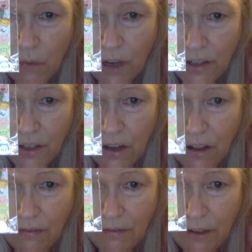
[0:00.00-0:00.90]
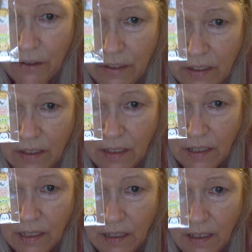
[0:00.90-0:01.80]
watched all of Frozen.
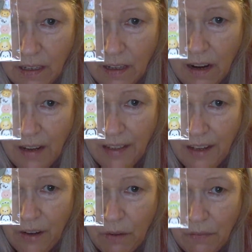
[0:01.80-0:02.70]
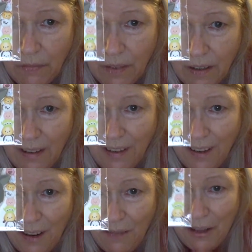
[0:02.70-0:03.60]
I know I'm
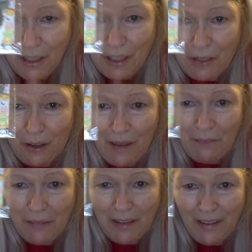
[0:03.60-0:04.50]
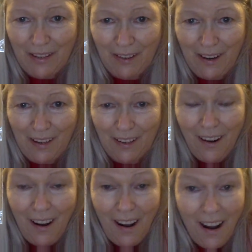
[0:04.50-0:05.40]
a great pin trader.
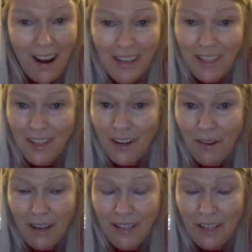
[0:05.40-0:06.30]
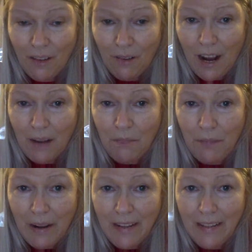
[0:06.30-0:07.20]
I don't. I
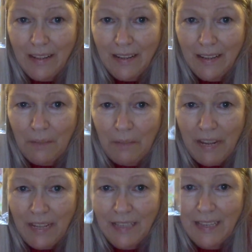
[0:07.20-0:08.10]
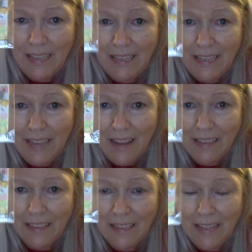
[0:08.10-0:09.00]
buy the pins and the
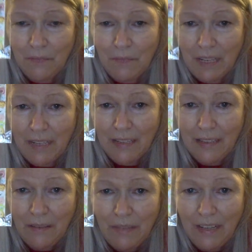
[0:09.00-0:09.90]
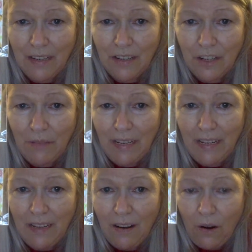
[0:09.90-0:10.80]
sets that mean something to
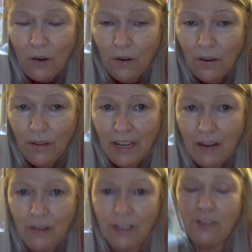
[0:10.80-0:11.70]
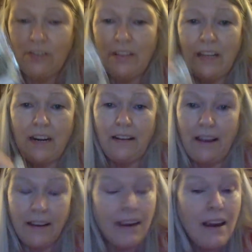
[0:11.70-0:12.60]
me or the characters that I
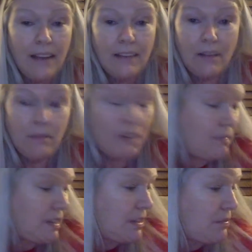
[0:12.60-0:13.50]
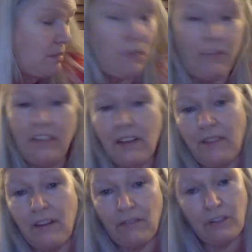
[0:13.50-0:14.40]
like. And sometimes it's from movies I've
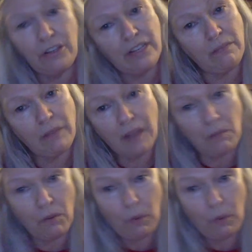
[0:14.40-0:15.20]
never seen, but I'm